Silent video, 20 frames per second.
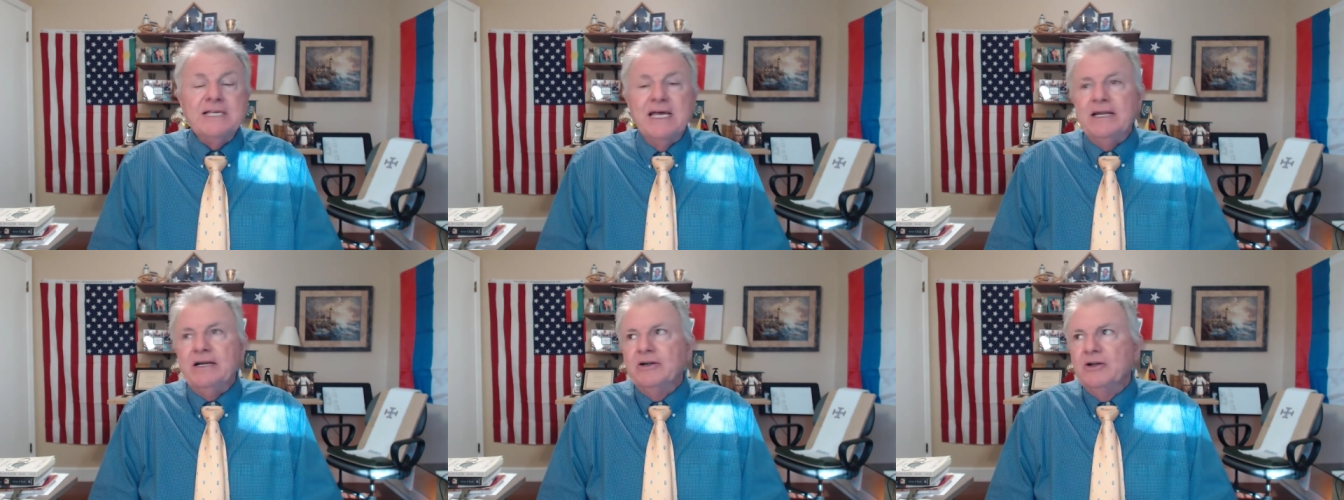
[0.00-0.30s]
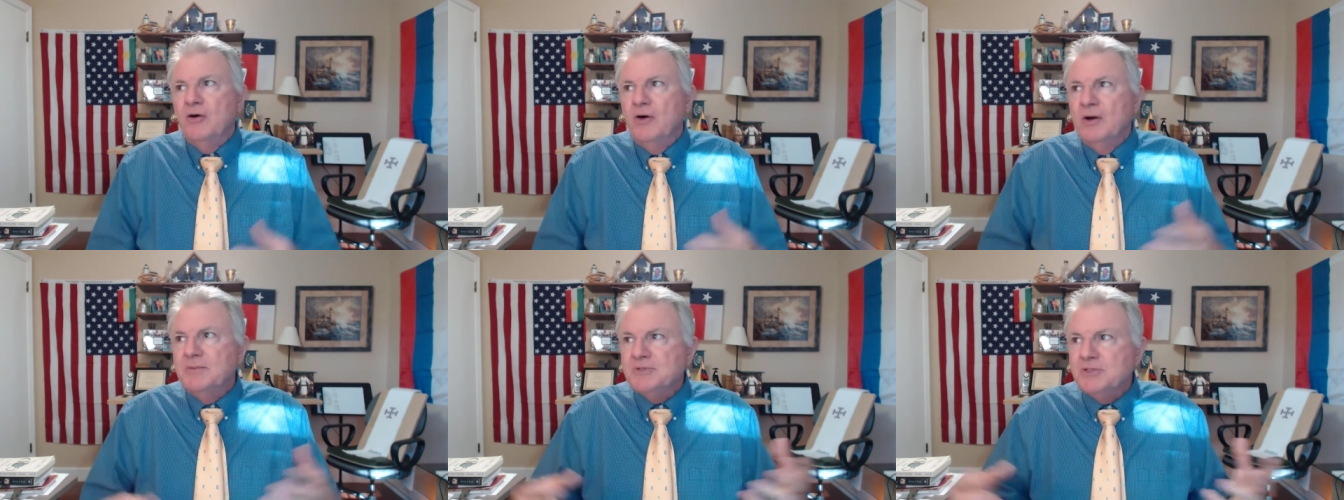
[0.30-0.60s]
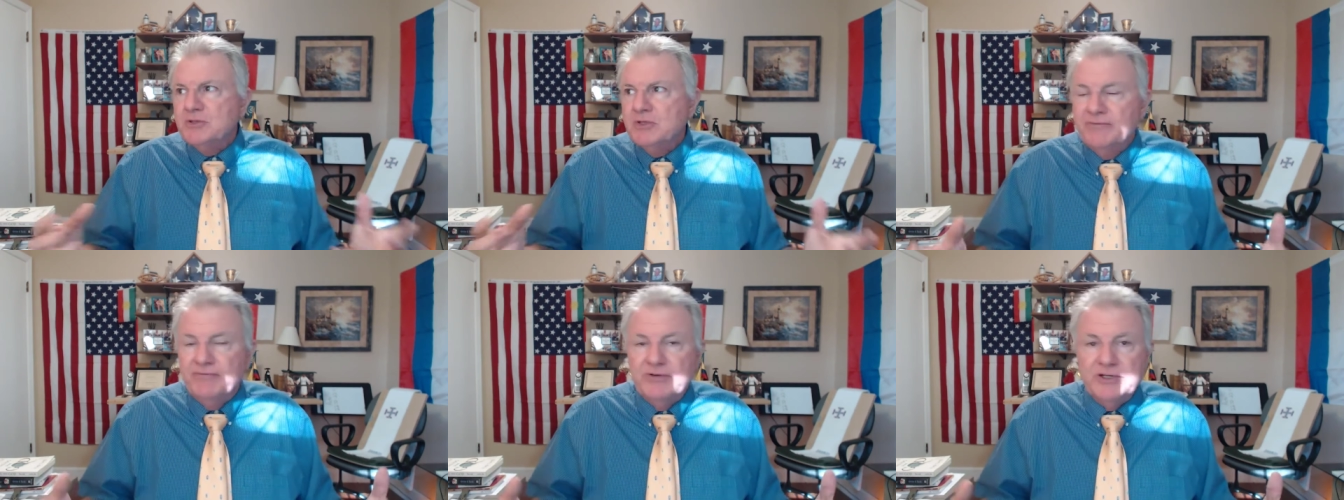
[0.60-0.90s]
I don't know, I'm
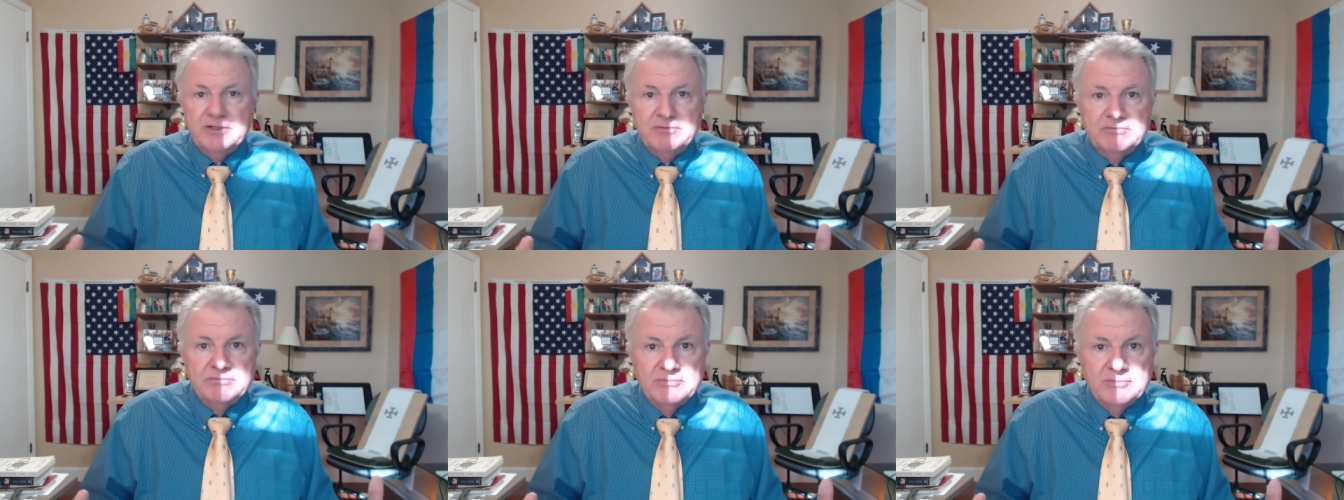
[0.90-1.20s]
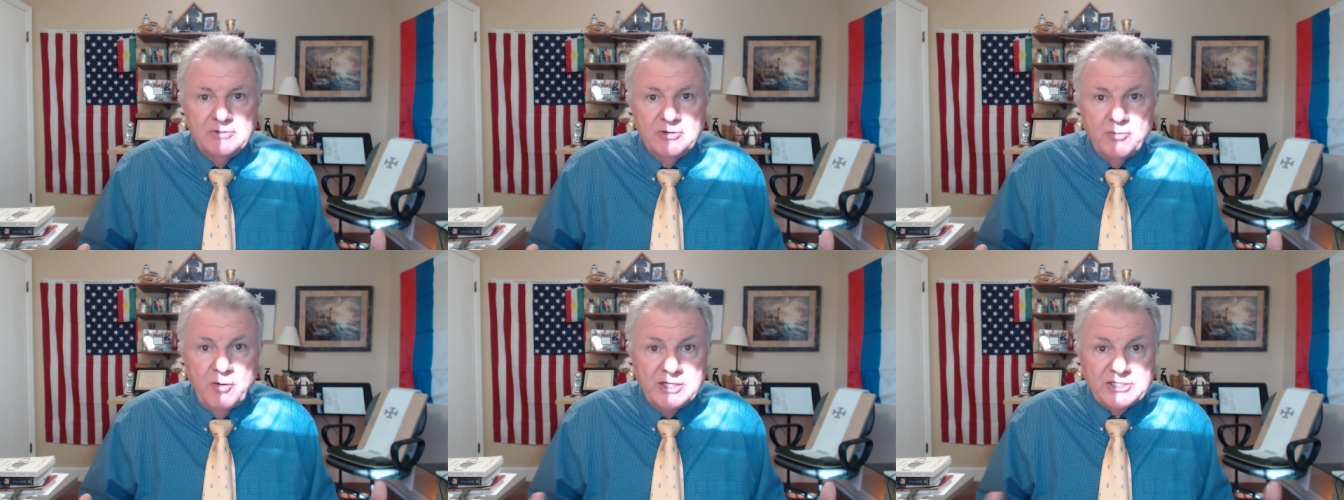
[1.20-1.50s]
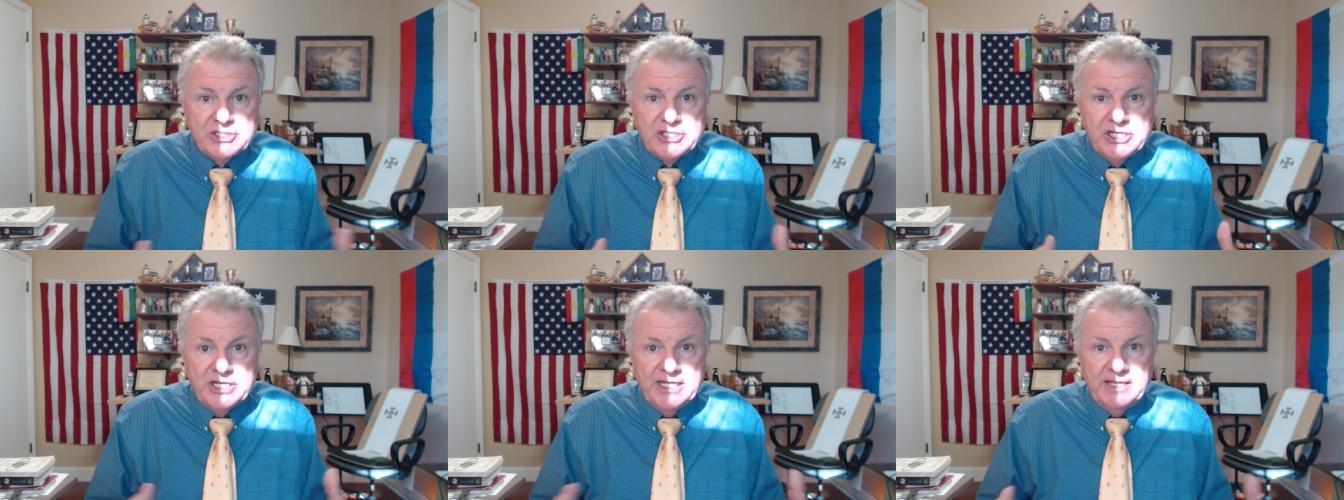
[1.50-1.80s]
sort of a
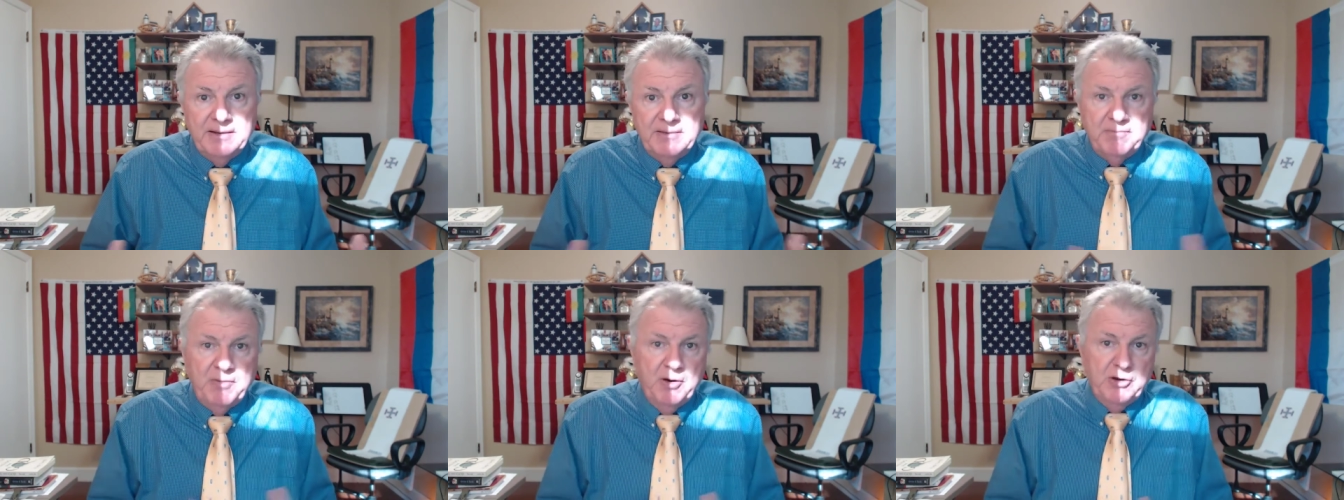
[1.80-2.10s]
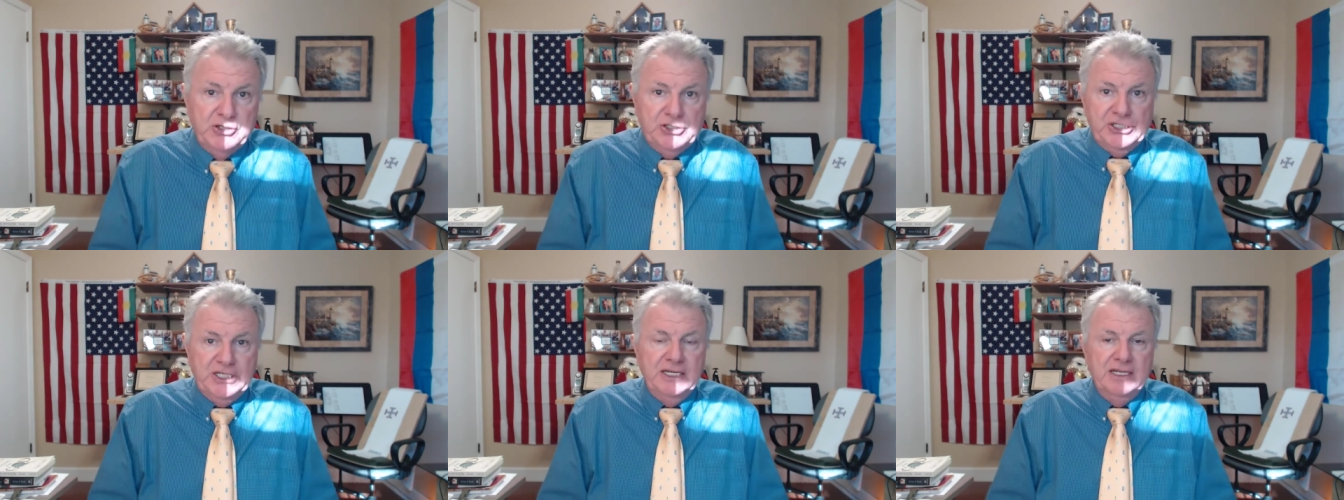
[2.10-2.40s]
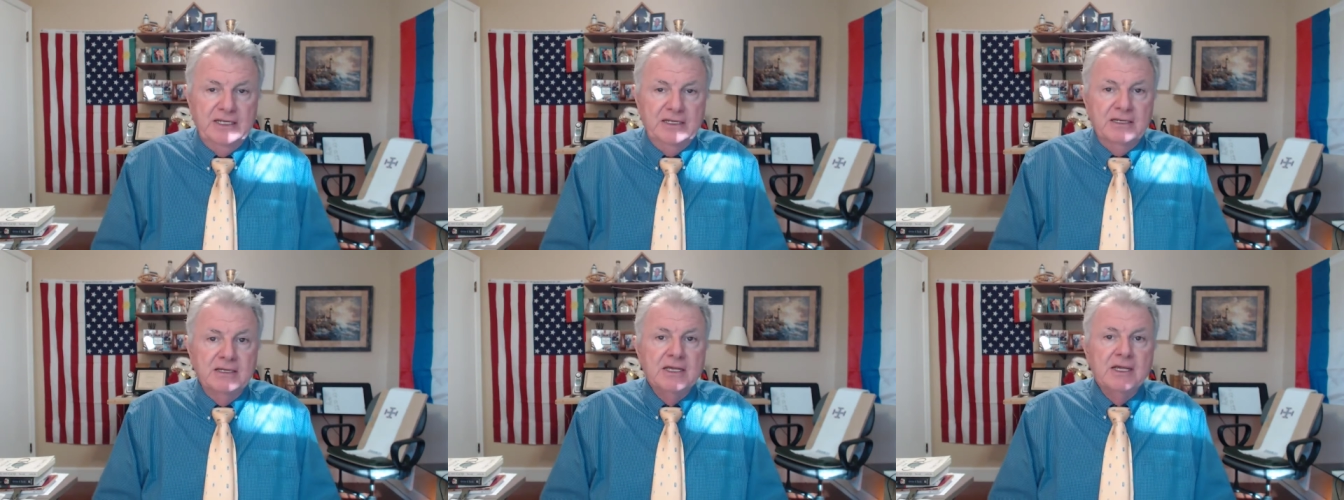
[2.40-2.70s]
questioning person
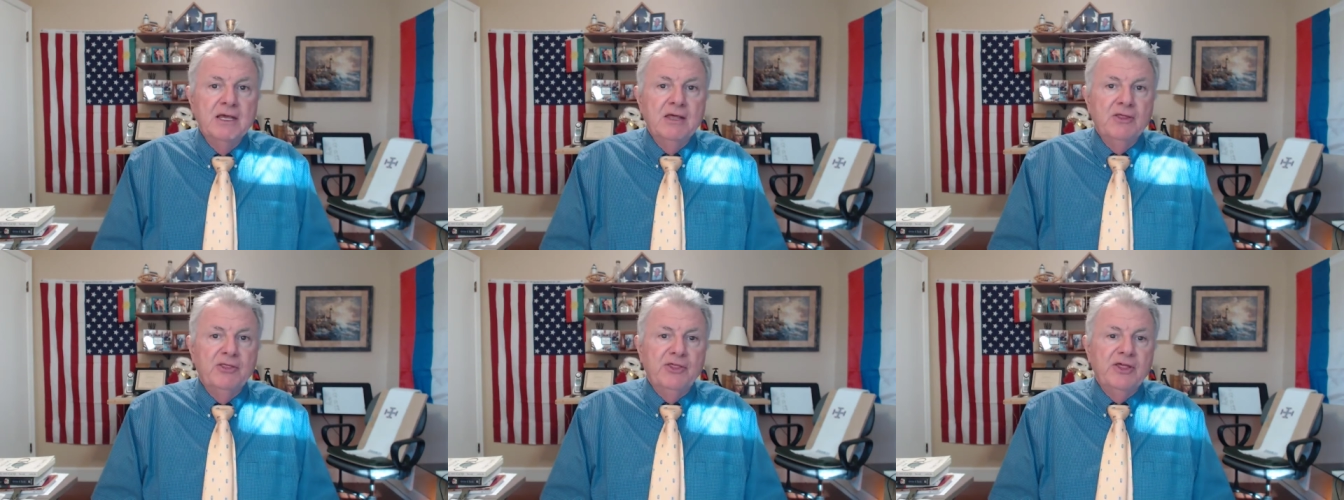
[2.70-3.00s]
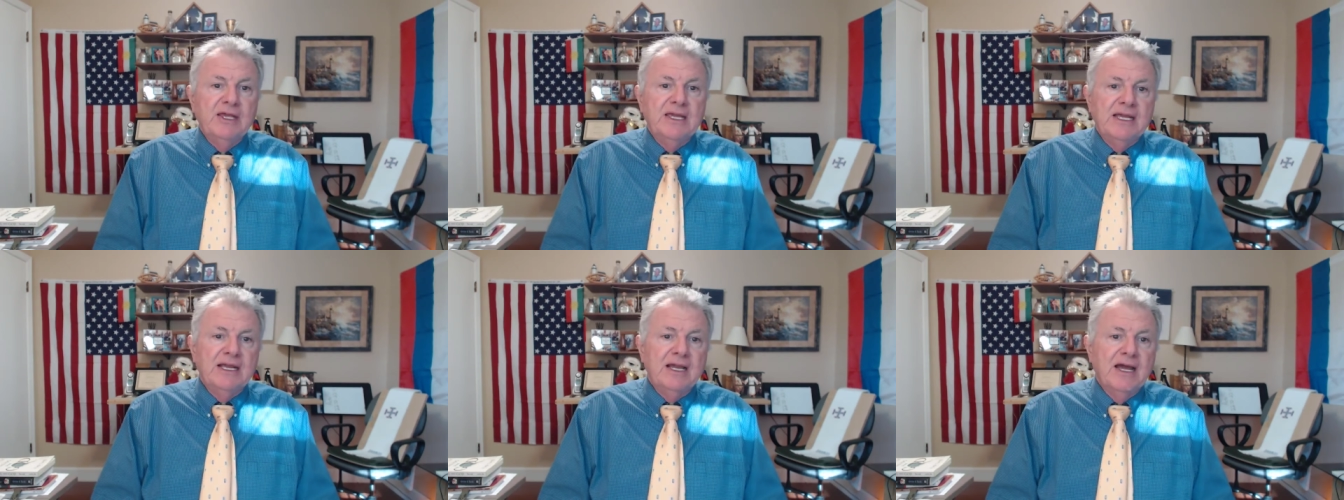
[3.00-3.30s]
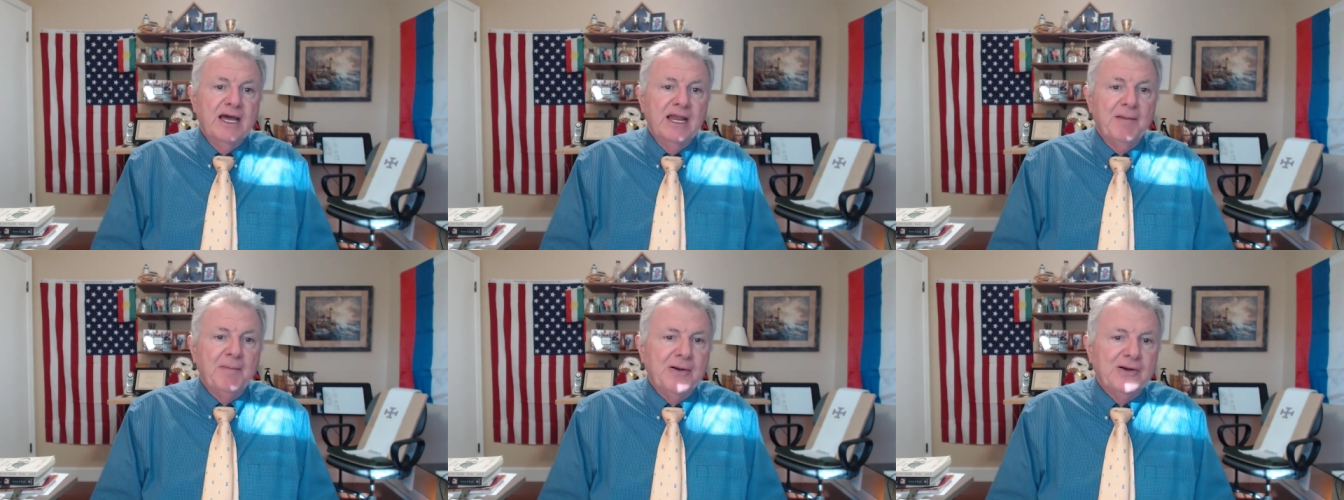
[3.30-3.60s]
and thinking
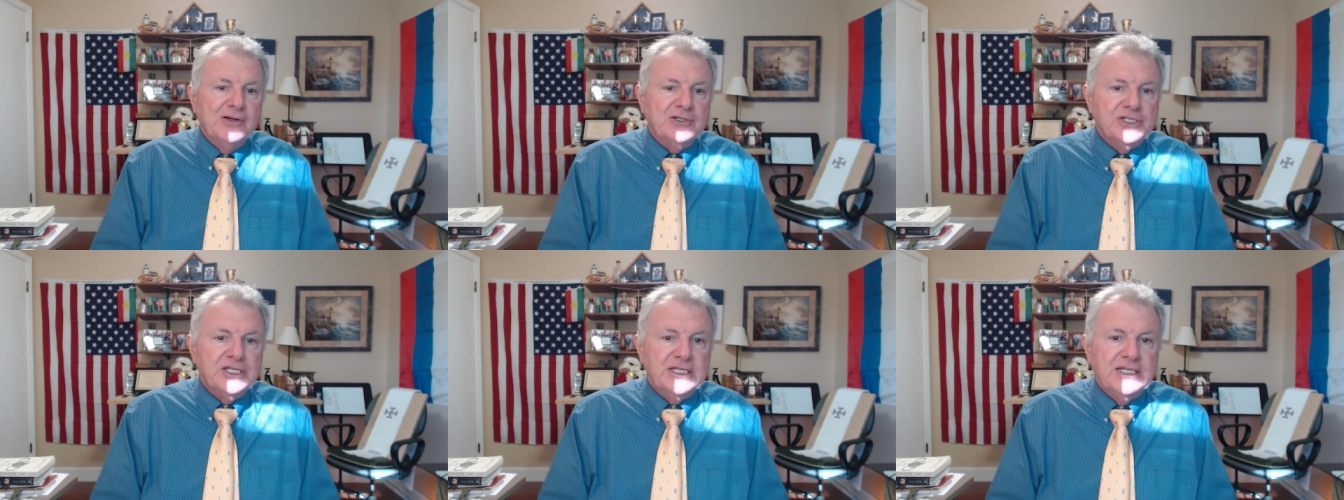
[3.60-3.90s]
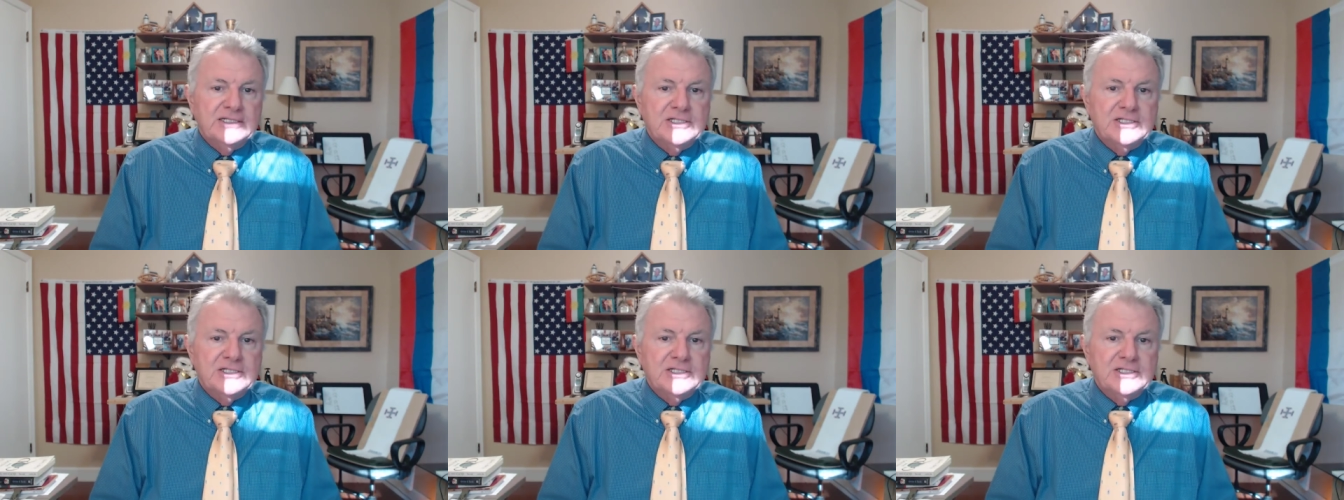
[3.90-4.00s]
kind of person.